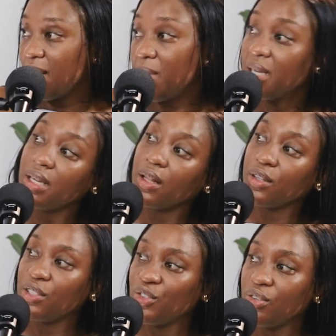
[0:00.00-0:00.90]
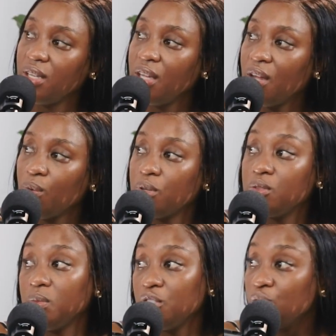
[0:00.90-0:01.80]
medical degree, which
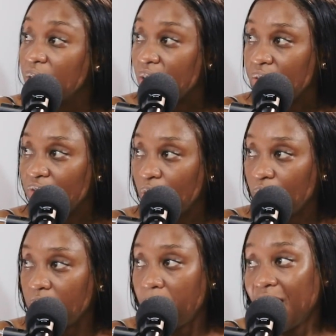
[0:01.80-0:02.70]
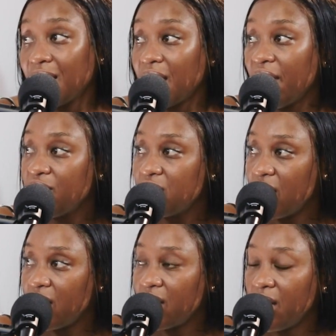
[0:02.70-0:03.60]
means you can follow the path I've
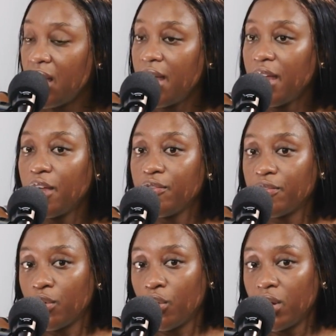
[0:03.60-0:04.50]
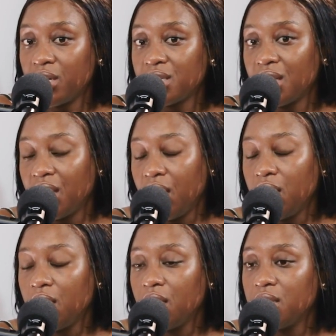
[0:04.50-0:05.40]
taken. If not,
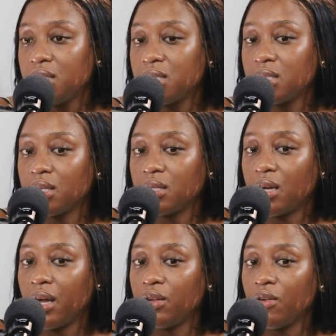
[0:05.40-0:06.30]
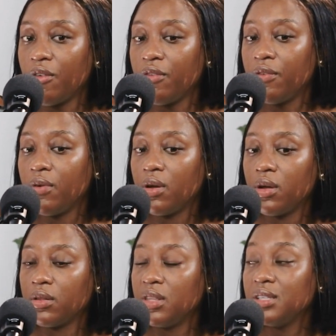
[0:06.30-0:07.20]
then it's kind of,
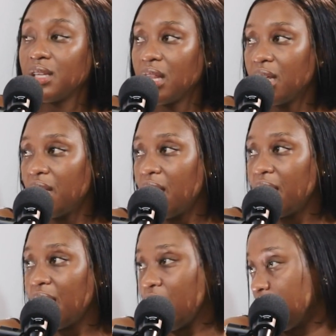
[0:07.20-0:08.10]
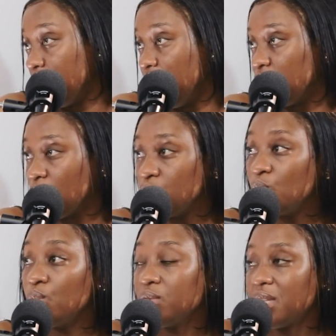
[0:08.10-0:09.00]
these are the academies or
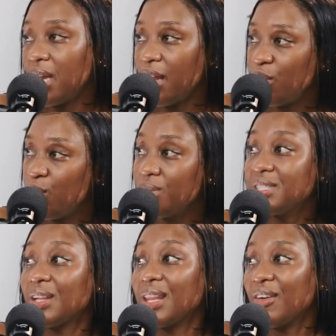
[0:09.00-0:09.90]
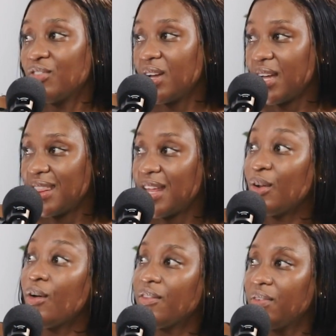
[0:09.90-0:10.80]
schools that I know in South Africa that
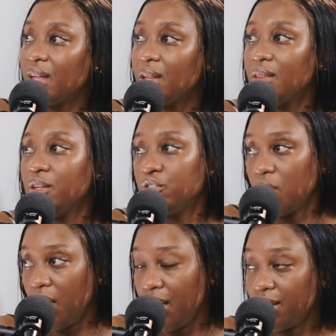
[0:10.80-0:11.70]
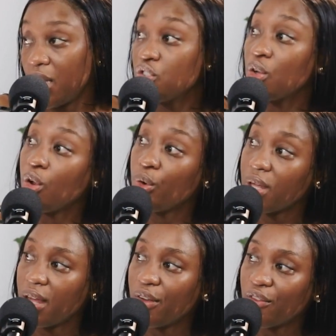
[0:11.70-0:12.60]
offer the training that you're
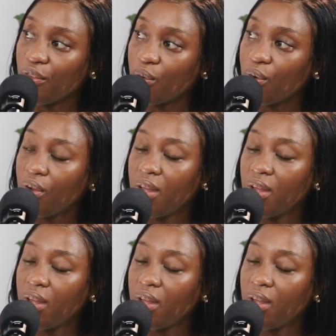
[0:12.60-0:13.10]
looking for.